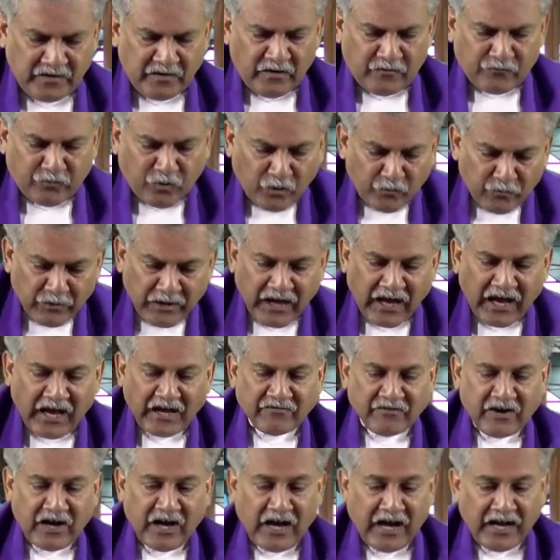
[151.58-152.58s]
For we have
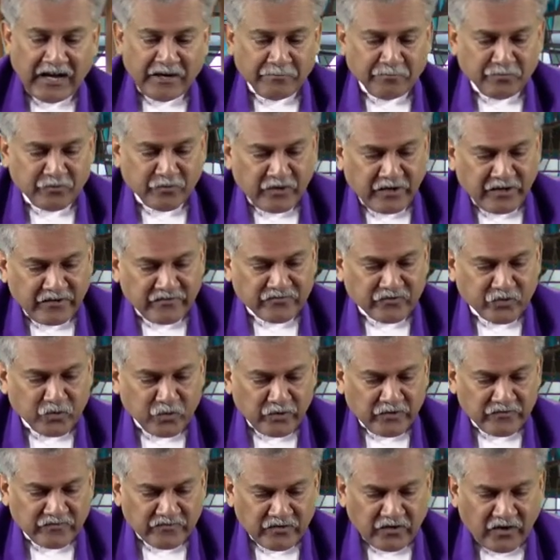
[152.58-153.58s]
a high priest who
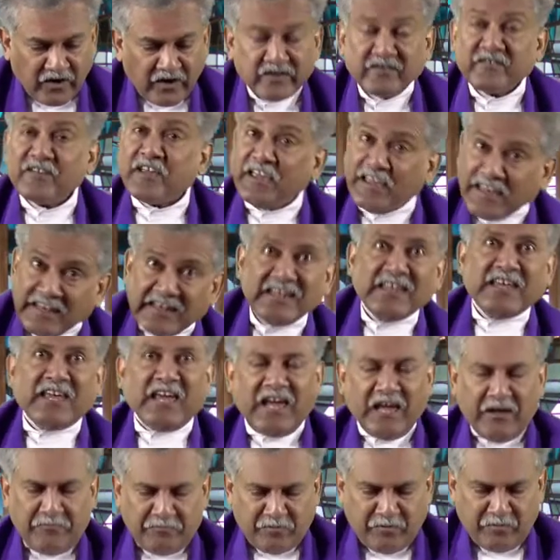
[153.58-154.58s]
is not
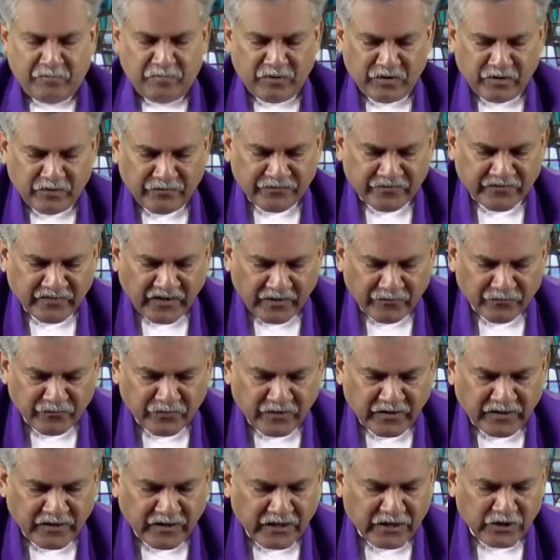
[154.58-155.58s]
incapable of
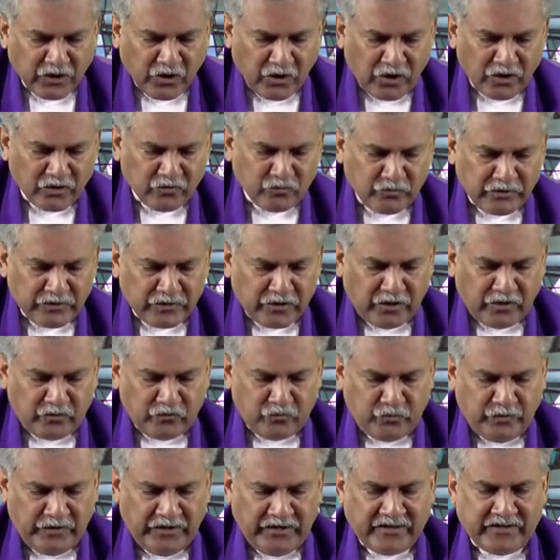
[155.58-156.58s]
suffering along with our
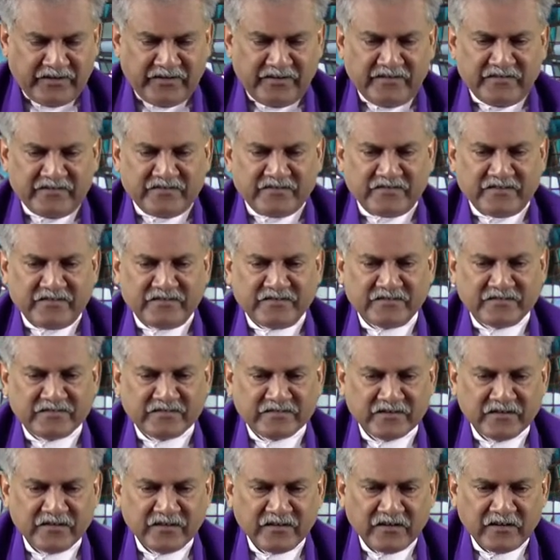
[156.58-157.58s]
weaknesses
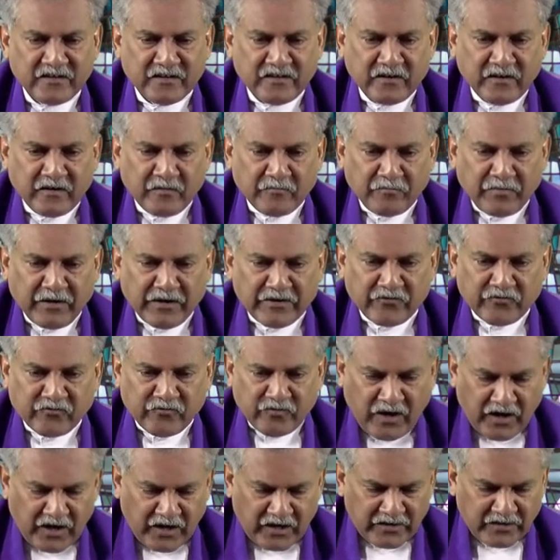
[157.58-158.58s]
but
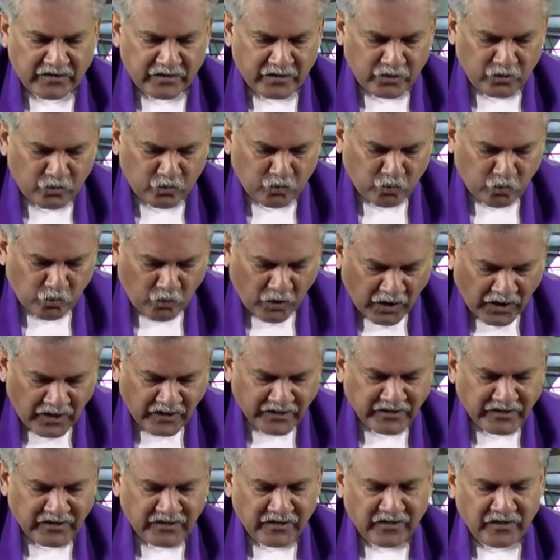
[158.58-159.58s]
rather
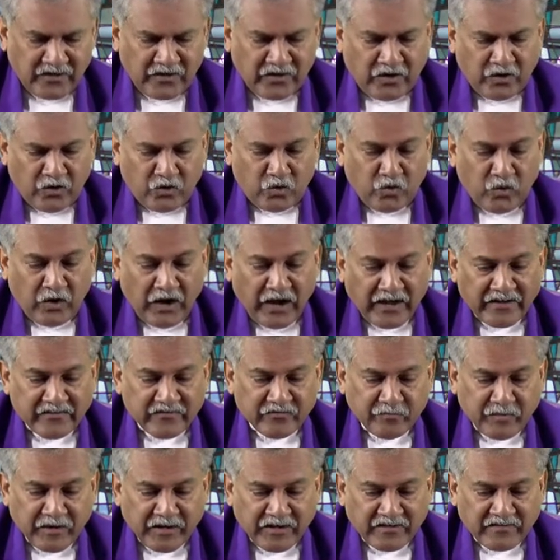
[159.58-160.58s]
one who has
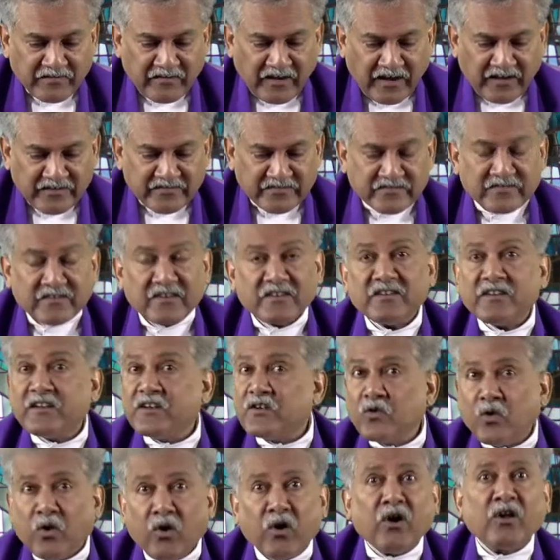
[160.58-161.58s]
been tested in
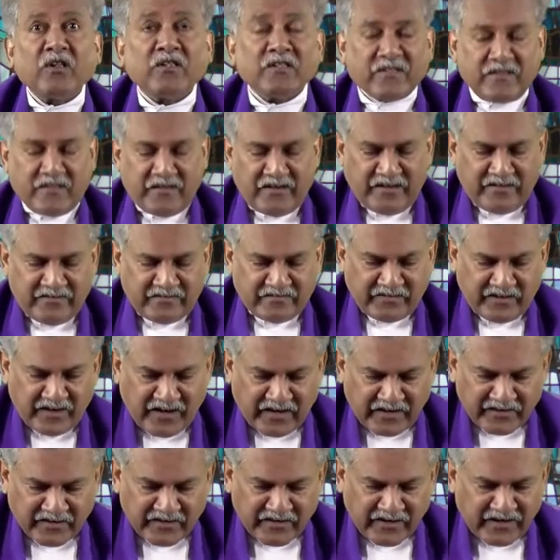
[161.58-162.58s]
all things
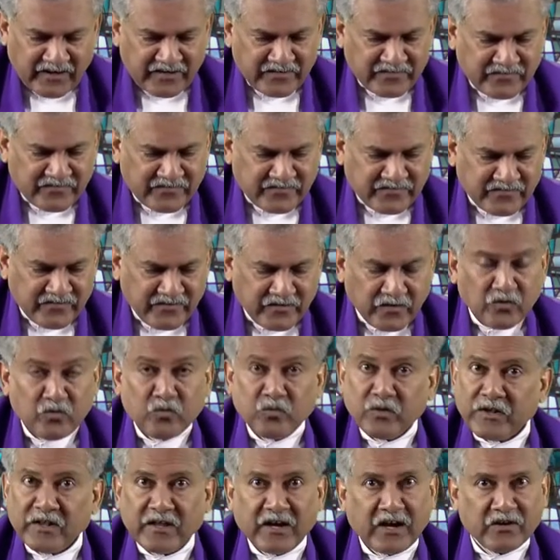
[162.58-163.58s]
like us
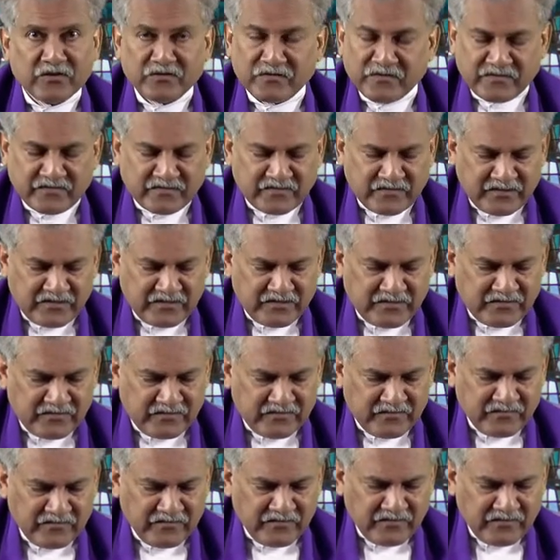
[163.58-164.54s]
without sin.